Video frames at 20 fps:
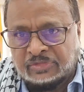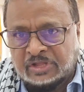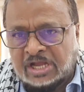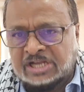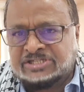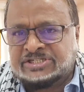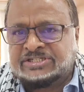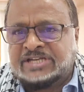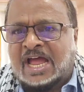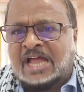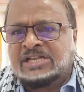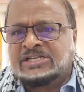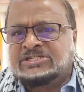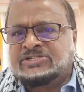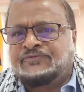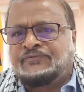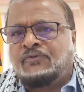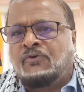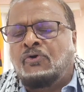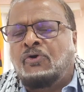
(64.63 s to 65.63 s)
It stands
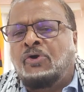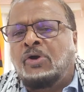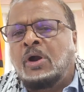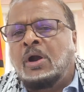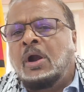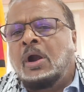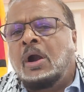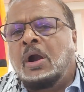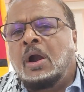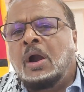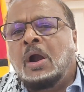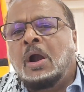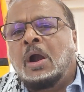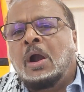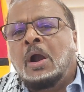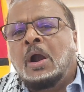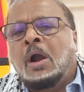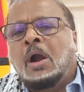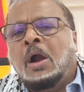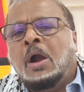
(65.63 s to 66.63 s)
for
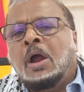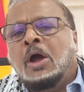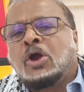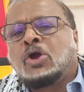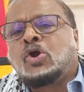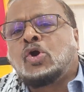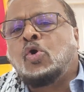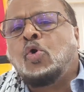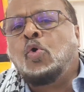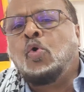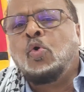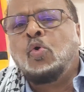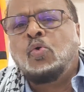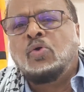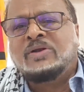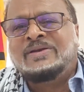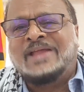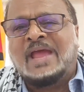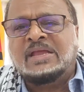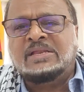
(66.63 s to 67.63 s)

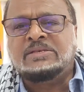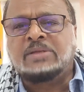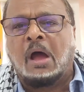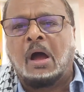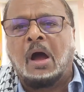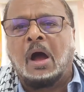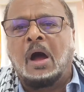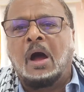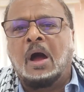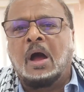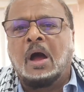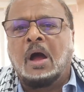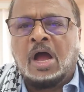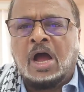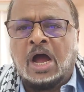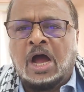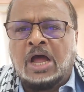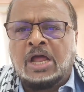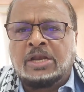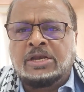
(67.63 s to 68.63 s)
coup d'etat
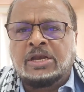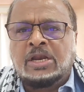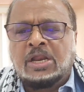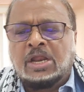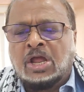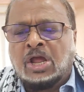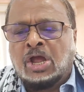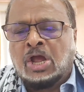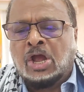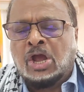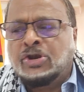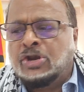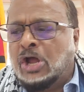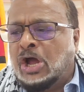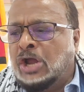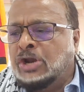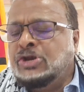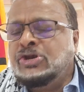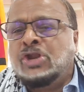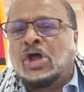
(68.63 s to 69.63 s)
and
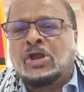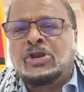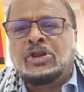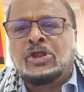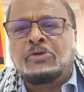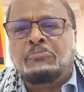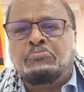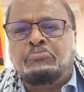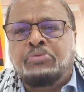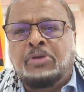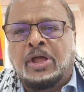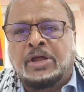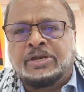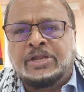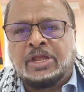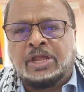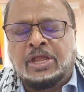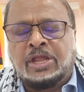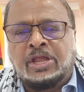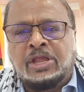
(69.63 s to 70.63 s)
a
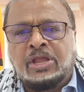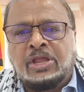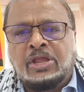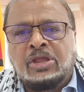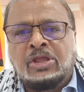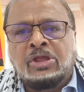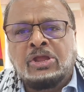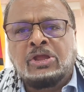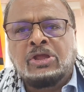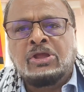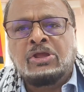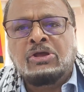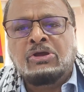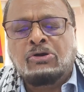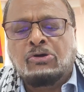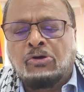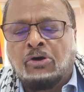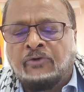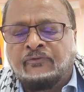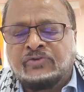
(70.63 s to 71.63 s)
non-bloody
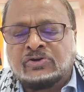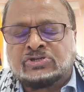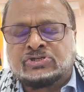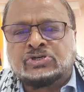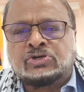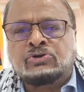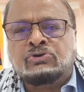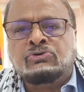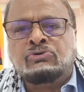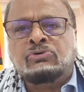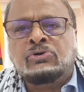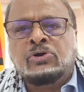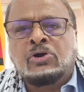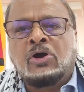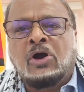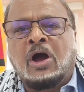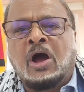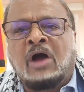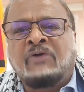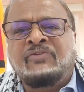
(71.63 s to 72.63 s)
overthrow
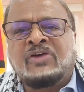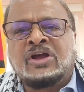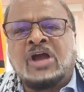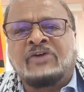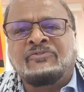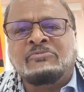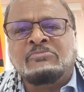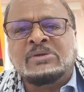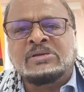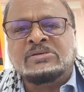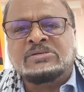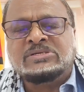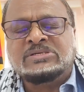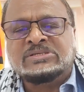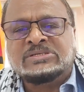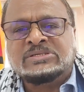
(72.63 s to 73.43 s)
of a government,